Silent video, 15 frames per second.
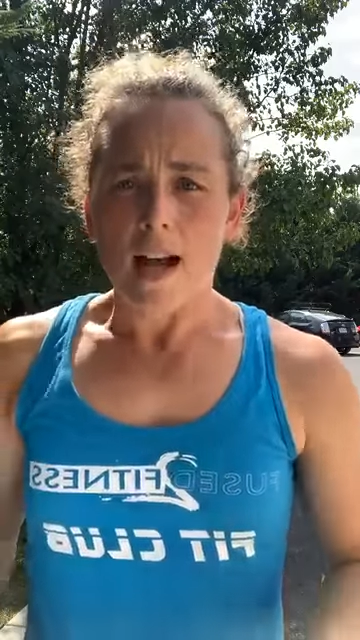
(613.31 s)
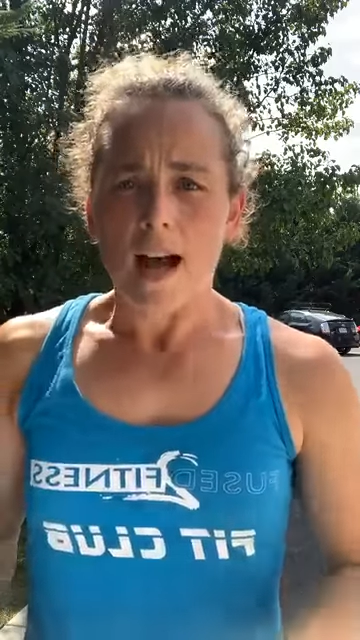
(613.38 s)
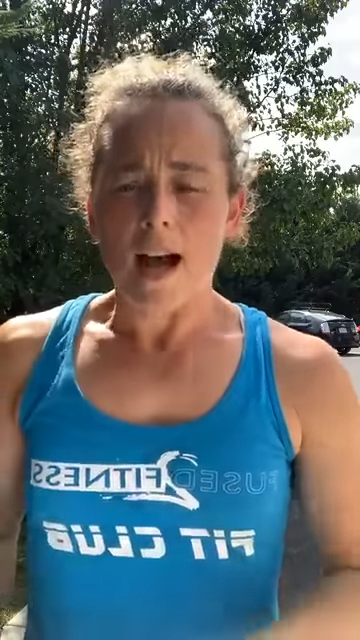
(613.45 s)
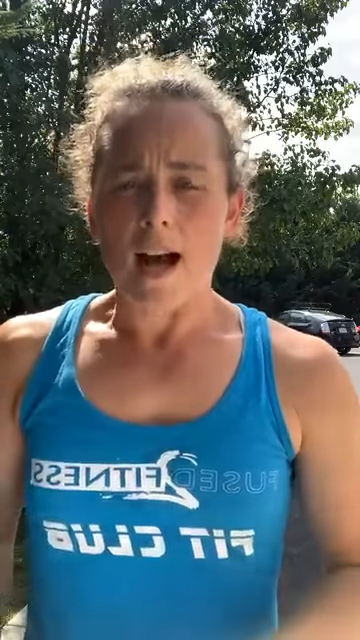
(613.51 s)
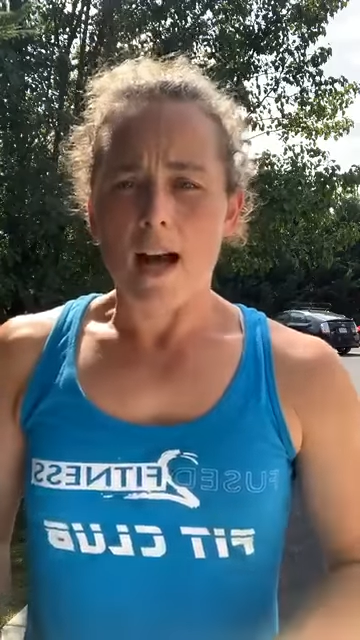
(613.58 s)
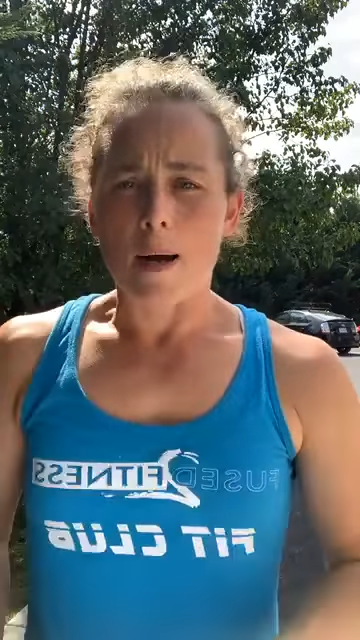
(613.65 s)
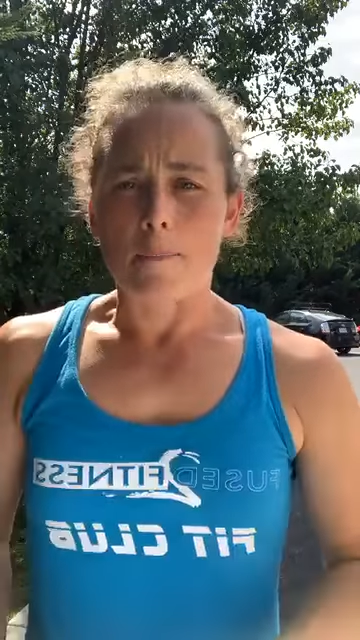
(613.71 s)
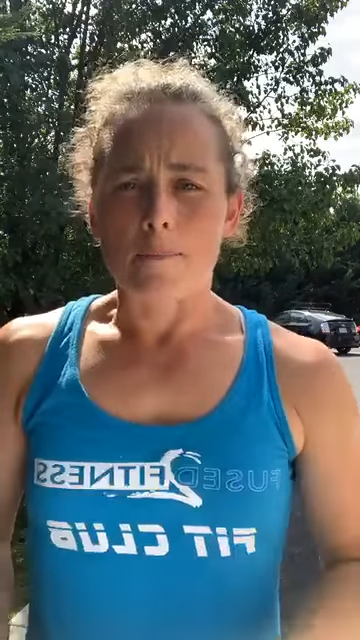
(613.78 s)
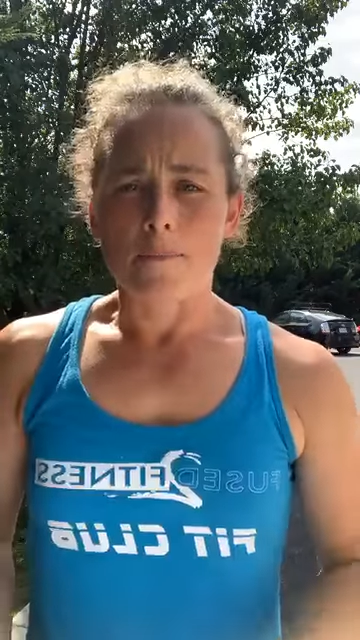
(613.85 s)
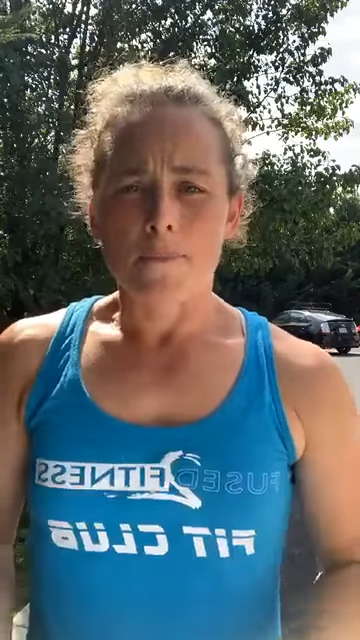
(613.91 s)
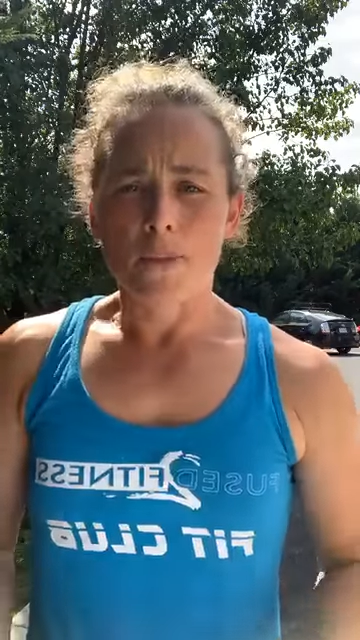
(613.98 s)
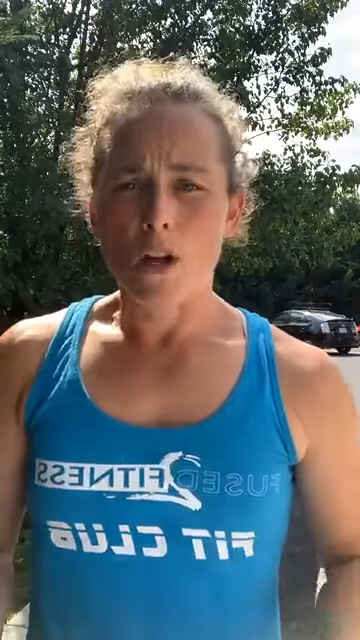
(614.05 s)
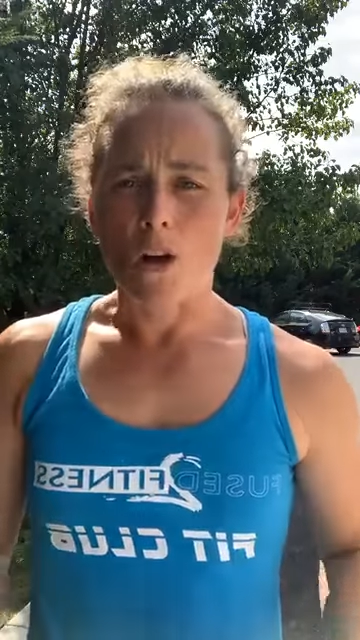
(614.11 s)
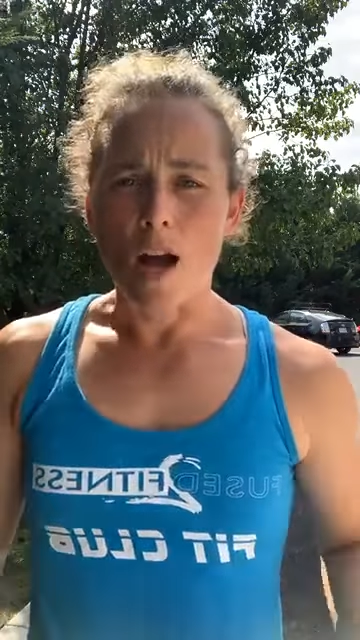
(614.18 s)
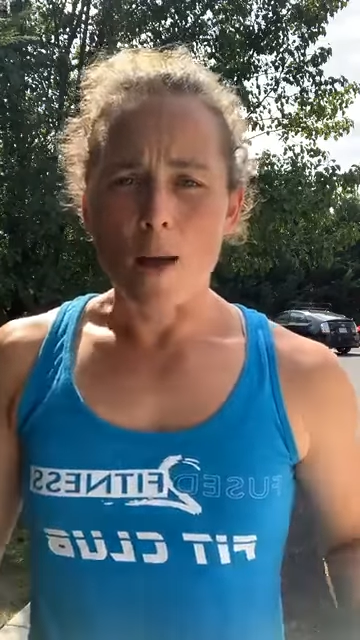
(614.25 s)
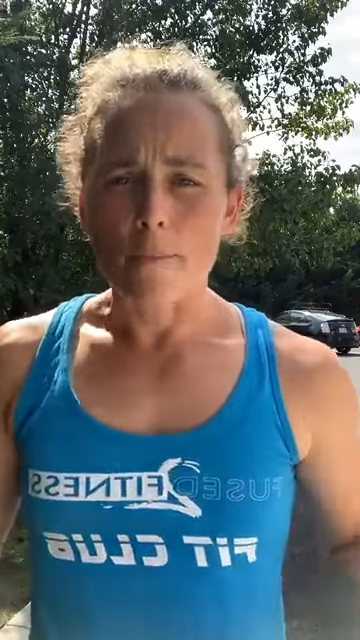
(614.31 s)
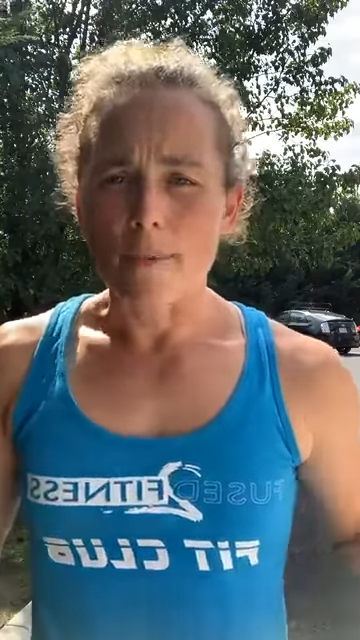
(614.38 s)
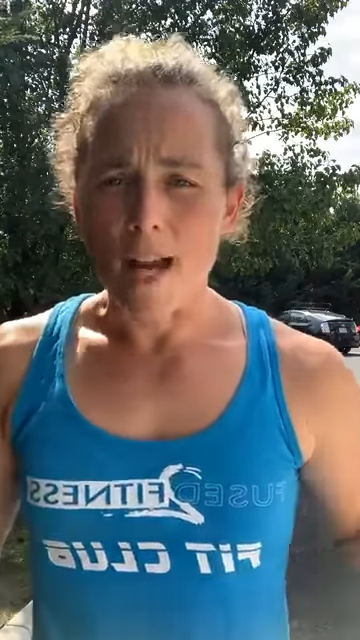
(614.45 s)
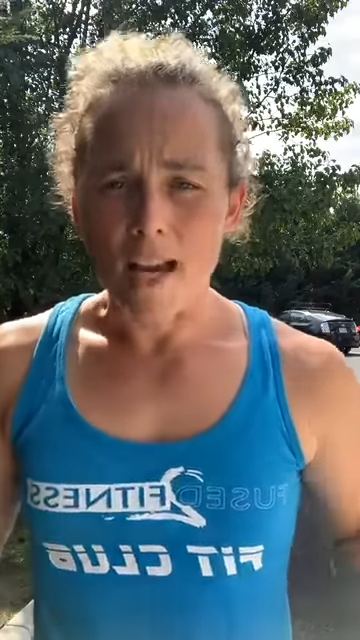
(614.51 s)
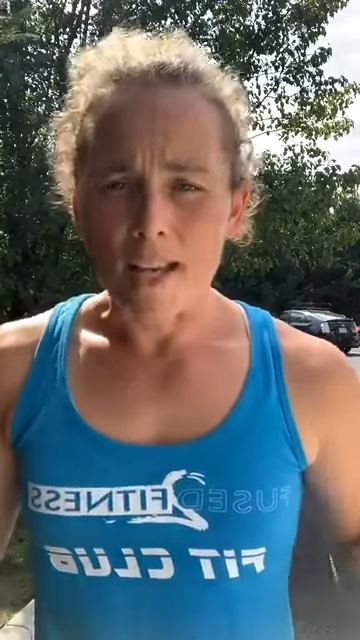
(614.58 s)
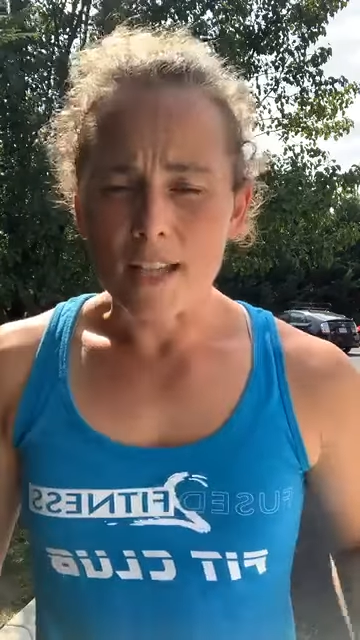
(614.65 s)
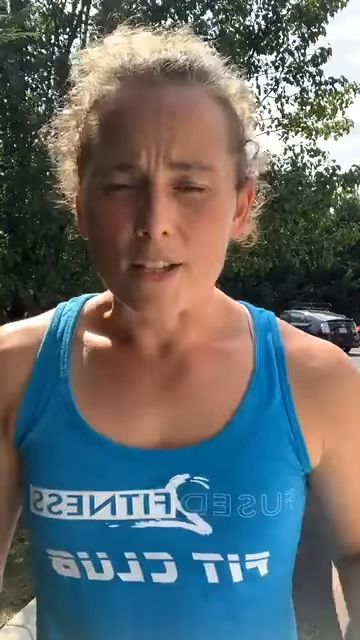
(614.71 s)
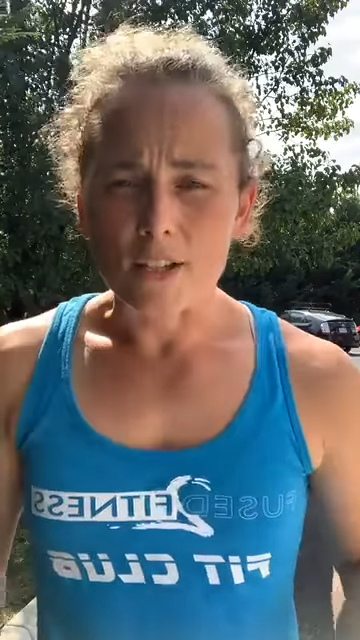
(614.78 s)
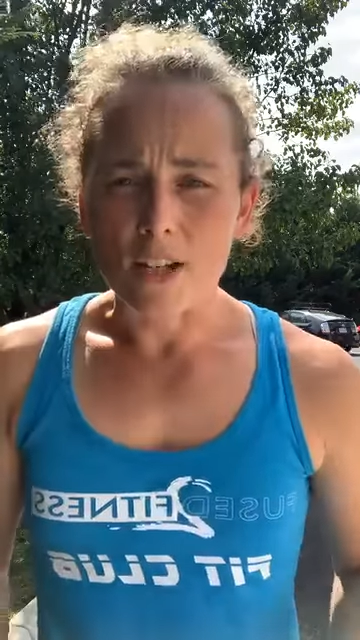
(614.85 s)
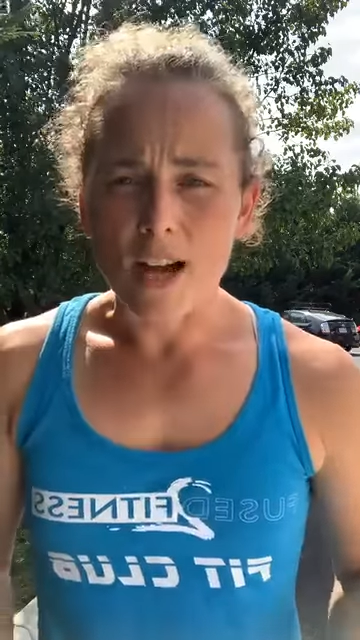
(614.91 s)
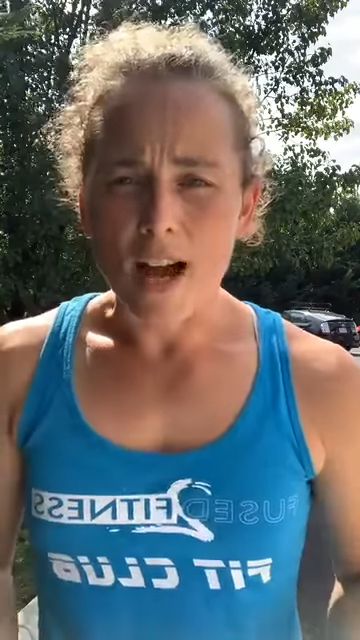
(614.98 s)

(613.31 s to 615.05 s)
No, I'm not in your